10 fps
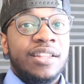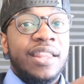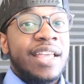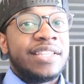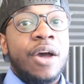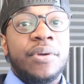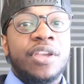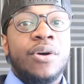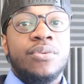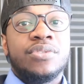And that's how
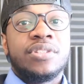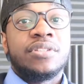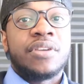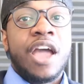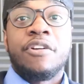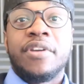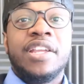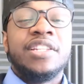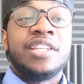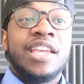it goes.
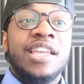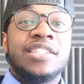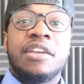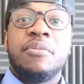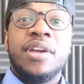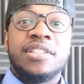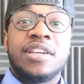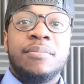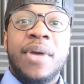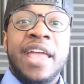Outrage is a way to
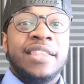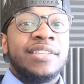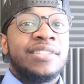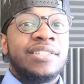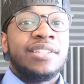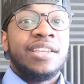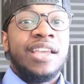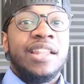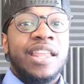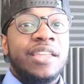combat this.
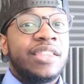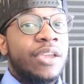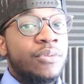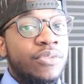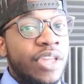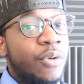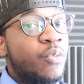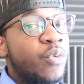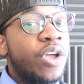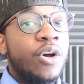And they
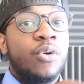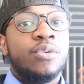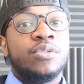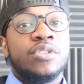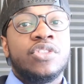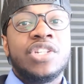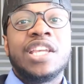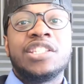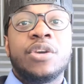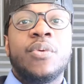will
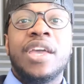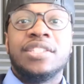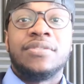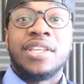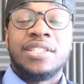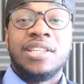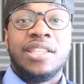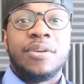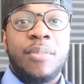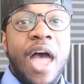change their ways if they
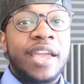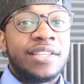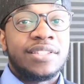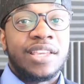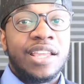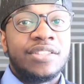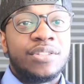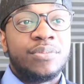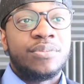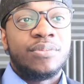see their pockets getting
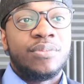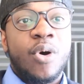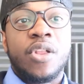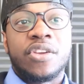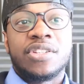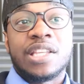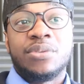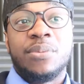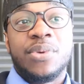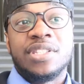smaller, because
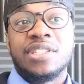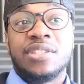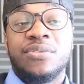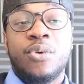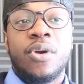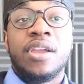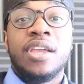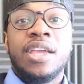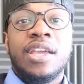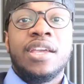that's what a business is for,
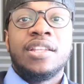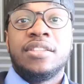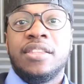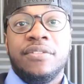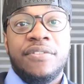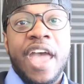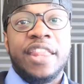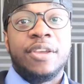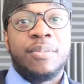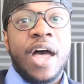to
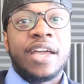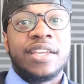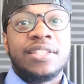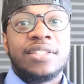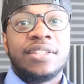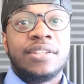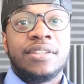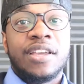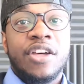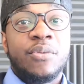fatten their pockets.
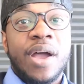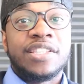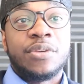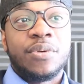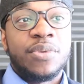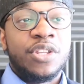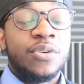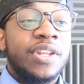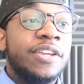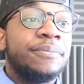Otherwise, they wouldn't be doing